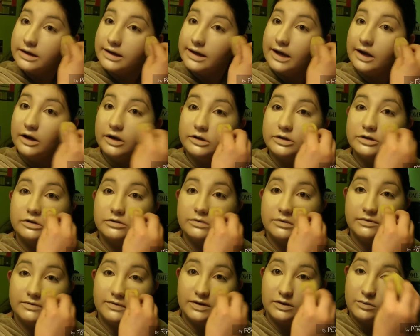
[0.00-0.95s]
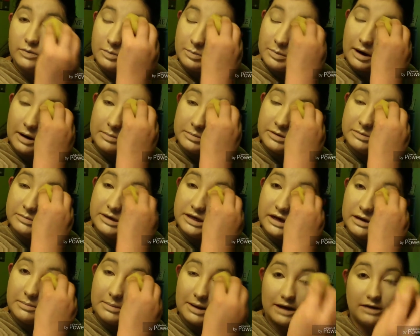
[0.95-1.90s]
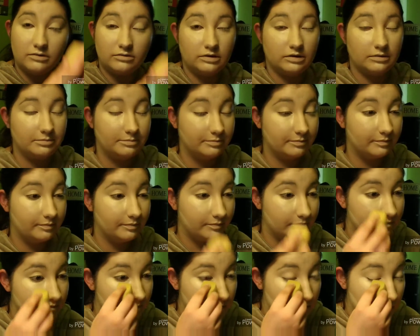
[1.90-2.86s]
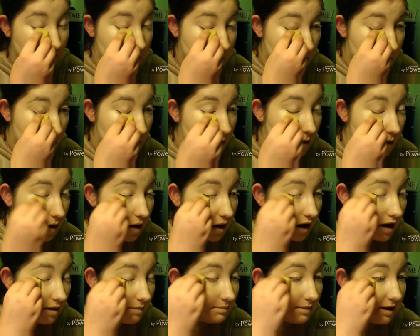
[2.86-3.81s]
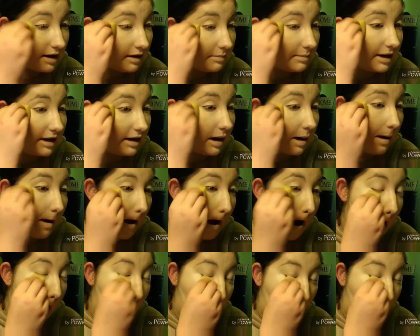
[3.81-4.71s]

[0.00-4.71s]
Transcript: character reveal will probably be up. I don't know. It may or may not.